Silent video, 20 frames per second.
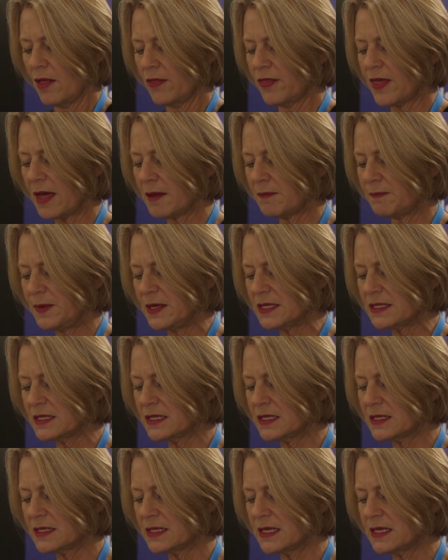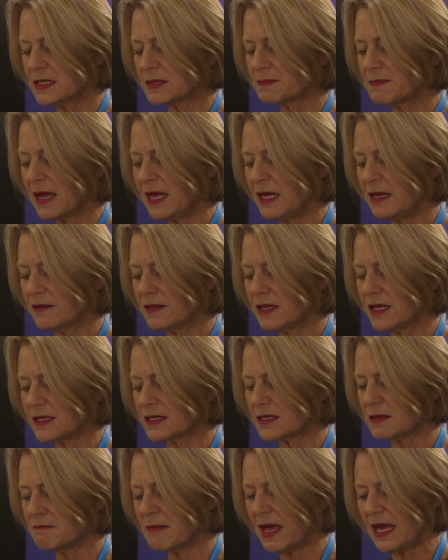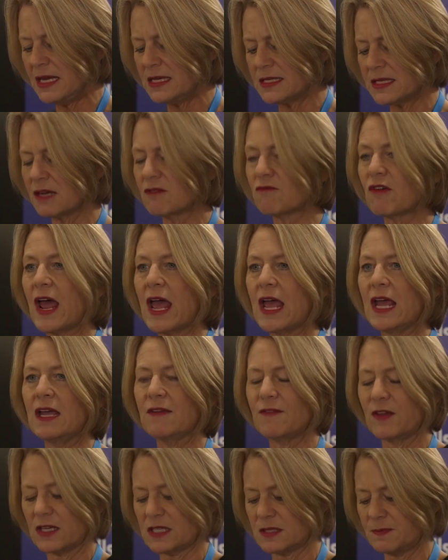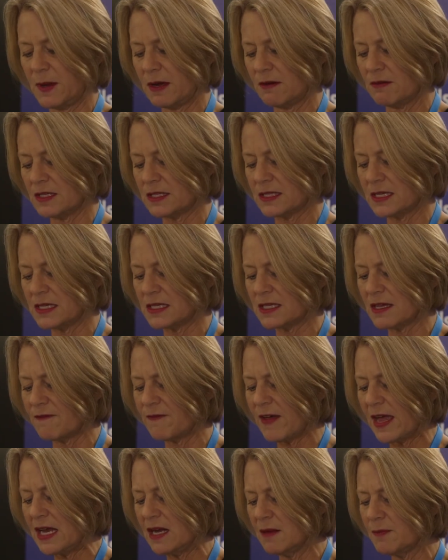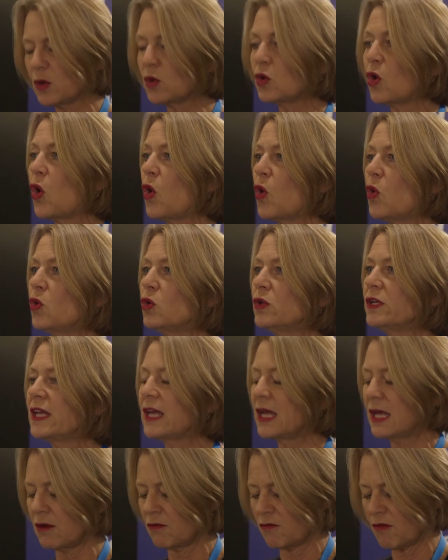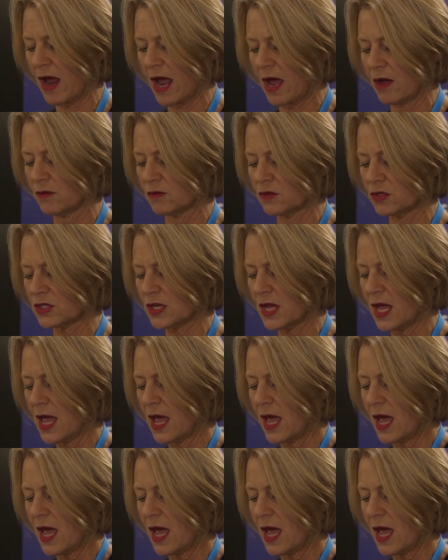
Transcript: that businesses make this amazing array of experiences available all year round